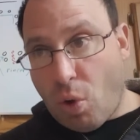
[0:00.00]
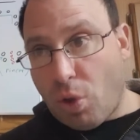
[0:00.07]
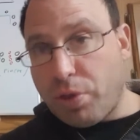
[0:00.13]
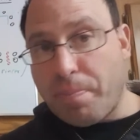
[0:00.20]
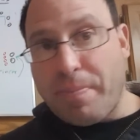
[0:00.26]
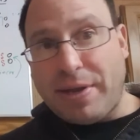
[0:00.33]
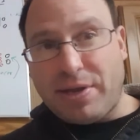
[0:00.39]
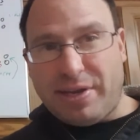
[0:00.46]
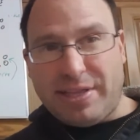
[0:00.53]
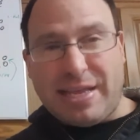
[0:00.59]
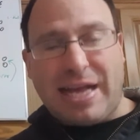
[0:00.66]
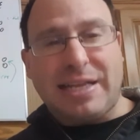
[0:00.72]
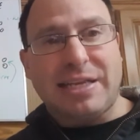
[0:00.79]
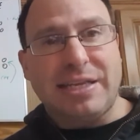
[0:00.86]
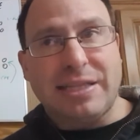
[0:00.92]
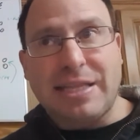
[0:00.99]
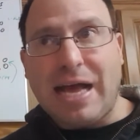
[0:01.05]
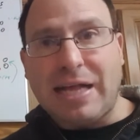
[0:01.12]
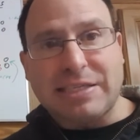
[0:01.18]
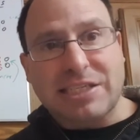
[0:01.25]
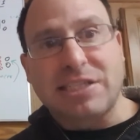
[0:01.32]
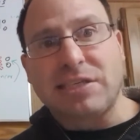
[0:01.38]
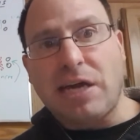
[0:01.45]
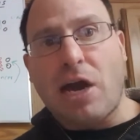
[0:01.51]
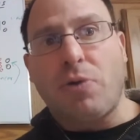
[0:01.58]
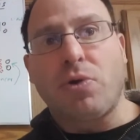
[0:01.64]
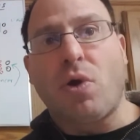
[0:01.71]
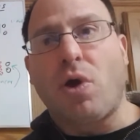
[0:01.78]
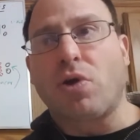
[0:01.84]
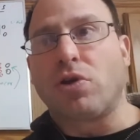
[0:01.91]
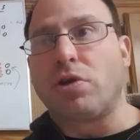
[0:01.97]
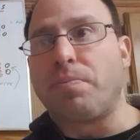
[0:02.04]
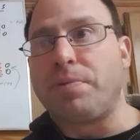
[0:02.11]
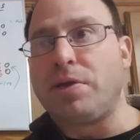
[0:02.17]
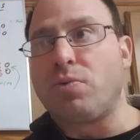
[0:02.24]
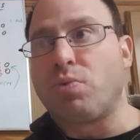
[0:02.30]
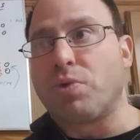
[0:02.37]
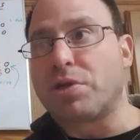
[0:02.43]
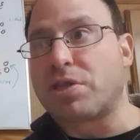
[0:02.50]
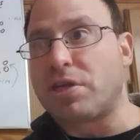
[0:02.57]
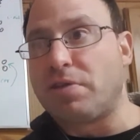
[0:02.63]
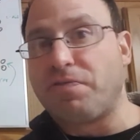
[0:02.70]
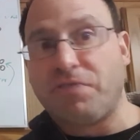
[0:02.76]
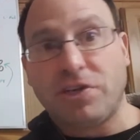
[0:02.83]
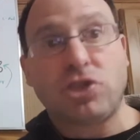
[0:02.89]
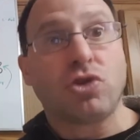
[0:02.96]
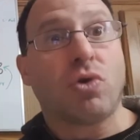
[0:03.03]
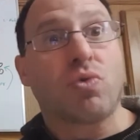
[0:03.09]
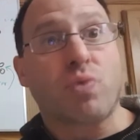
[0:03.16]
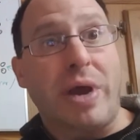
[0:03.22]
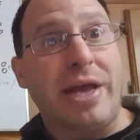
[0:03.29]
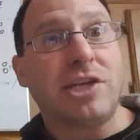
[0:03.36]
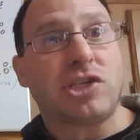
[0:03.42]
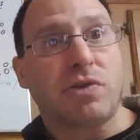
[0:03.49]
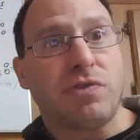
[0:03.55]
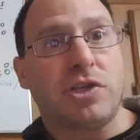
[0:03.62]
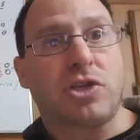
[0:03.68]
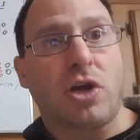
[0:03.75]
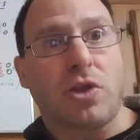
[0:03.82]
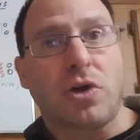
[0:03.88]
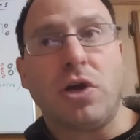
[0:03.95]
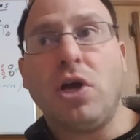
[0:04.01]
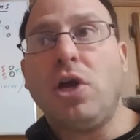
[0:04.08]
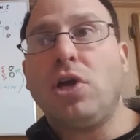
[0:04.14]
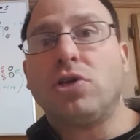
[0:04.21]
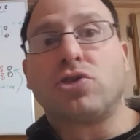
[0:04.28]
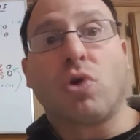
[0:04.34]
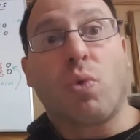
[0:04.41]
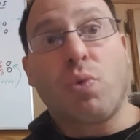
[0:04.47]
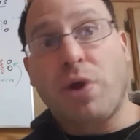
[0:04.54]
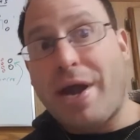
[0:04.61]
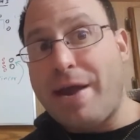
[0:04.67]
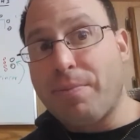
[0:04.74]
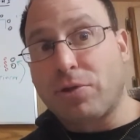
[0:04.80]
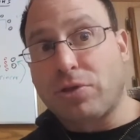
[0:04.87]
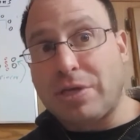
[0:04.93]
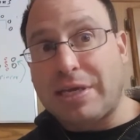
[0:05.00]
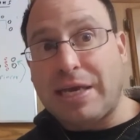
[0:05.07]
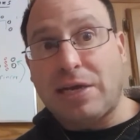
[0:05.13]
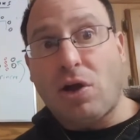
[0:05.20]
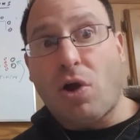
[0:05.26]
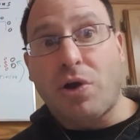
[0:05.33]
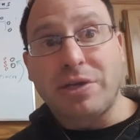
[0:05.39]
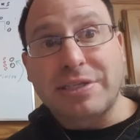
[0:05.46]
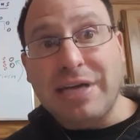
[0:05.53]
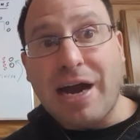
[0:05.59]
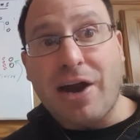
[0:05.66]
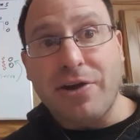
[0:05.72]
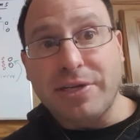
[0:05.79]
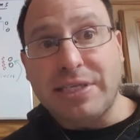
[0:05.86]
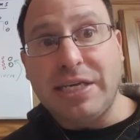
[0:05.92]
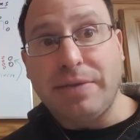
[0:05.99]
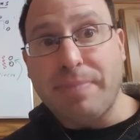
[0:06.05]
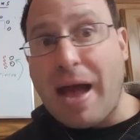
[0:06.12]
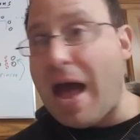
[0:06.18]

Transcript: all the men in that in that scenario are going to be within visual range of each other, so we're able to get our entire team